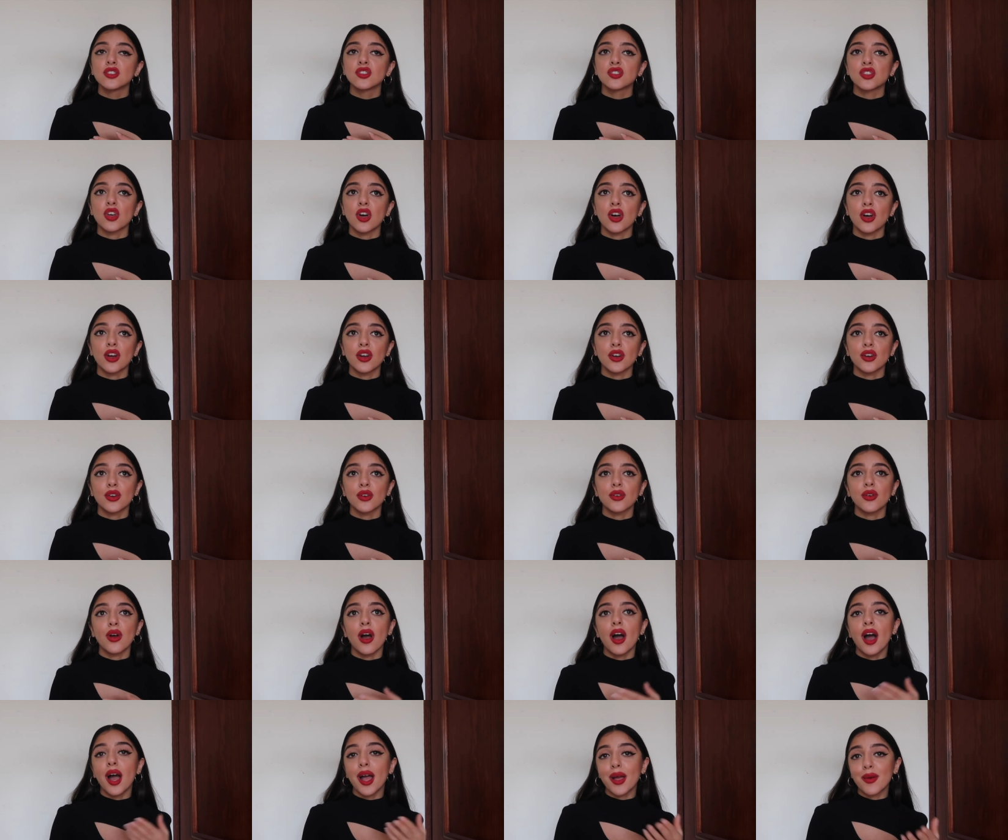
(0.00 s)
So
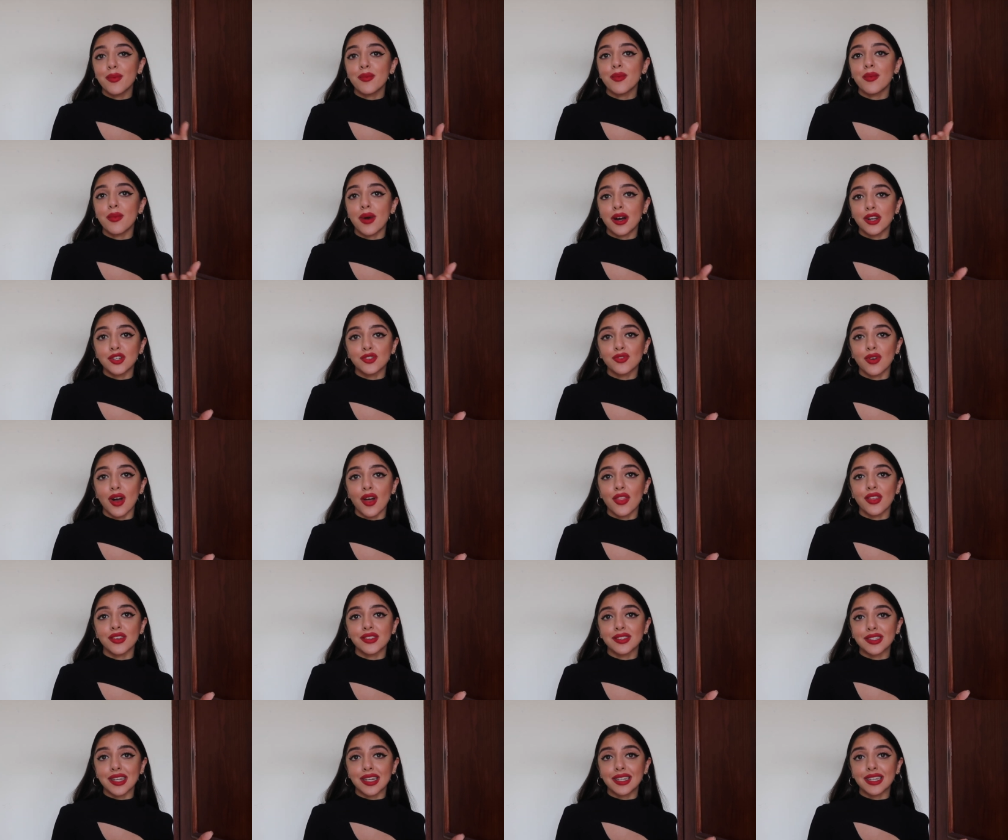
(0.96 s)
so I much
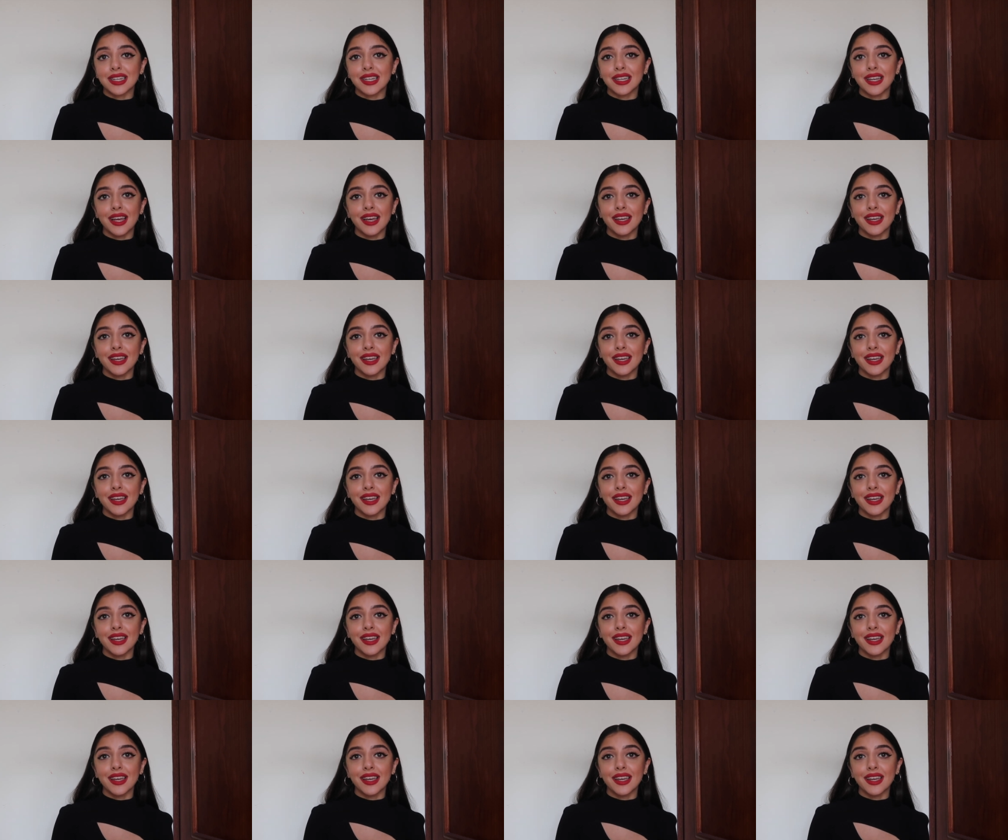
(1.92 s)
rather study